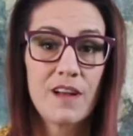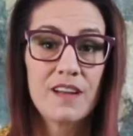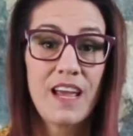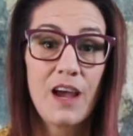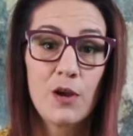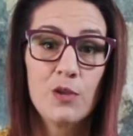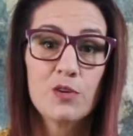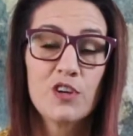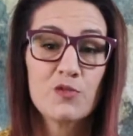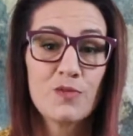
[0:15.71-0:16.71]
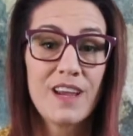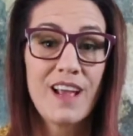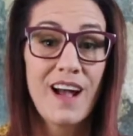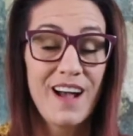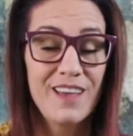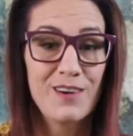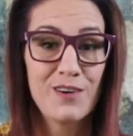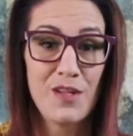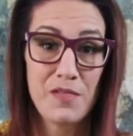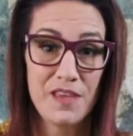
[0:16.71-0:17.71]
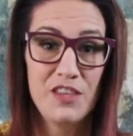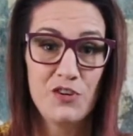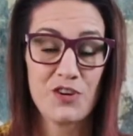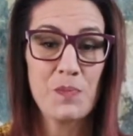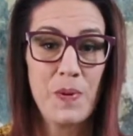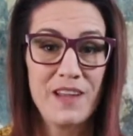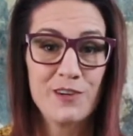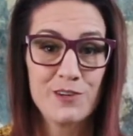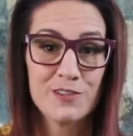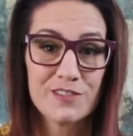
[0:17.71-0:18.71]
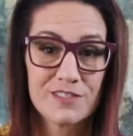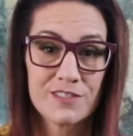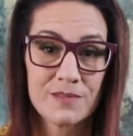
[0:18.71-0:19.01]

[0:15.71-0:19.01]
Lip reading: on how you can rank higher than your competitors.